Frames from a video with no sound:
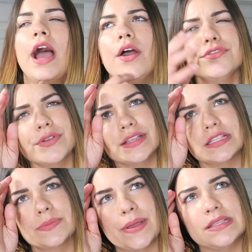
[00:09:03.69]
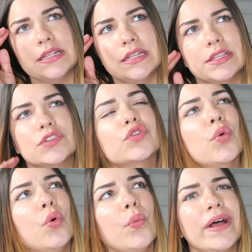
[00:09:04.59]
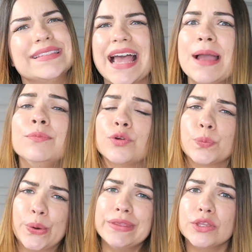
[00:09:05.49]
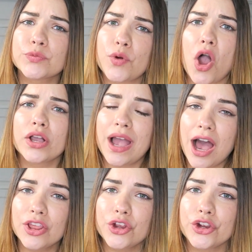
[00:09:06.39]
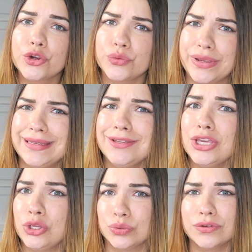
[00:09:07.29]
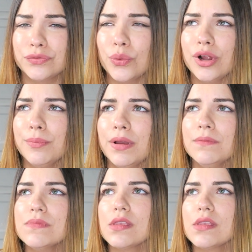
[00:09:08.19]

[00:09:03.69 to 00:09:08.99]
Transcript: I also got suspended in this school one time for wearing the wrong color green uniform.